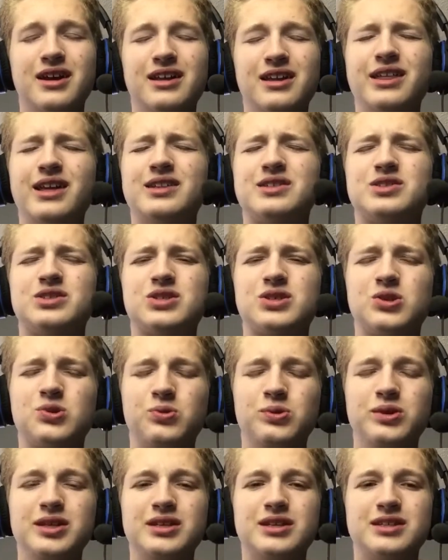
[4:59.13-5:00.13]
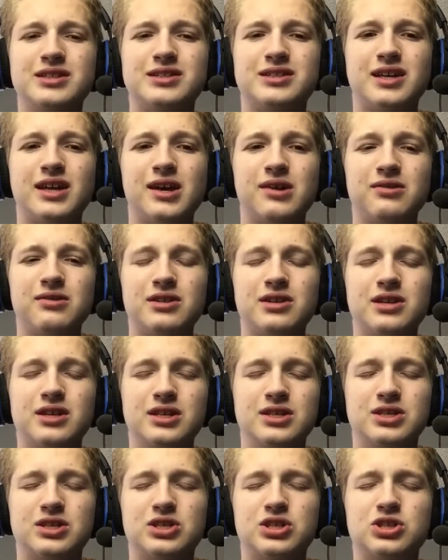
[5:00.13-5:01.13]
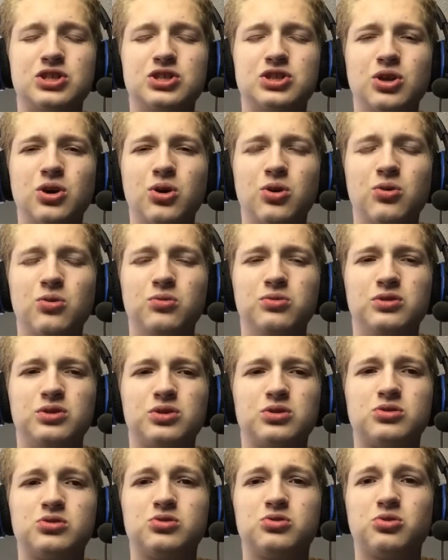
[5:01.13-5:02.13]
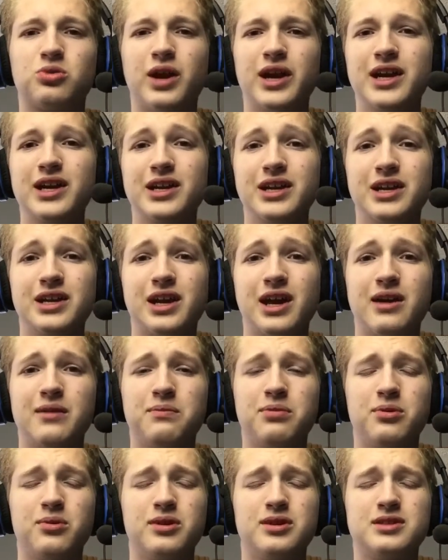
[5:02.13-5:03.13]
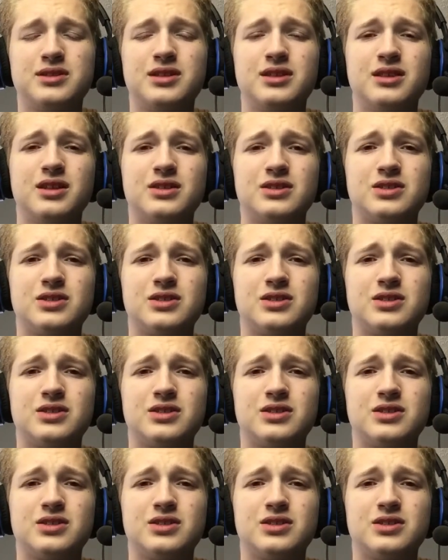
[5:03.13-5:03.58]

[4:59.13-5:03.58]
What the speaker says: that squeaking sound is so grating at points in this